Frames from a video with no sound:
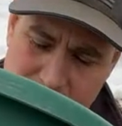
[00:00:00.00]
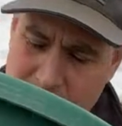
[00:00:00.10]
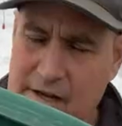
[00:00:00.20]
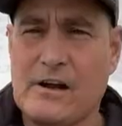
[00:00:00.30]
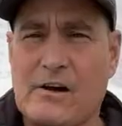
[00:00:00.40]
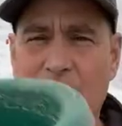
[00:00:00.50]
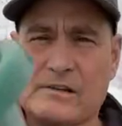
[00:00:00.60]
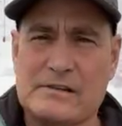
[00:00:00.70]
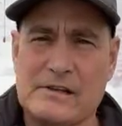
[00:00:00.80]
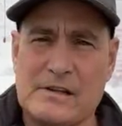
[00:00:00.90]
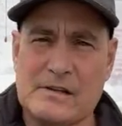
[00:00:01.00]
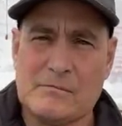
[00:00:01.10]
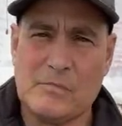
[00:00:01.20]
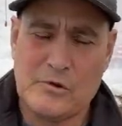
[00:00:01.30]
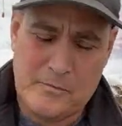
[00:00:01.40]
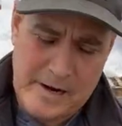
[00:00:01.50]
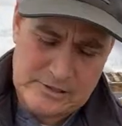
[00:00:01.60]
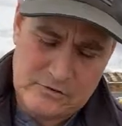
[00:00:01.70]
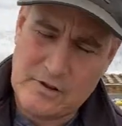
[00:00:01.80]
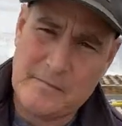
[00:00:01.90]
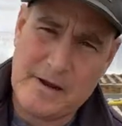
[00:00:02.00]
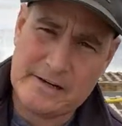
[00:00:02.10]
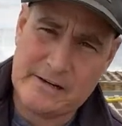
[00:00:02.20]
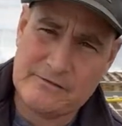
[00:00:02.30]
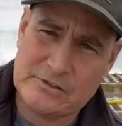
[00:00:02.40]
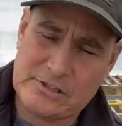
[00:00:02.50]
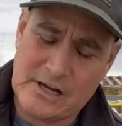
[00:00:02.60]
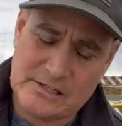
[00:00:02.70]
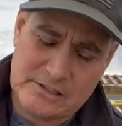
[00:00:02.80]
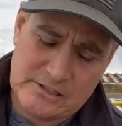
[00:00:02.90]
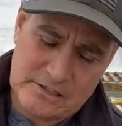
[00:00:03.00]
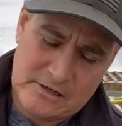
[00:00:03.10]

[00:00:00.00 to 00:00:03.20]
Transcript: They call it Bloommaster. They make different sizes.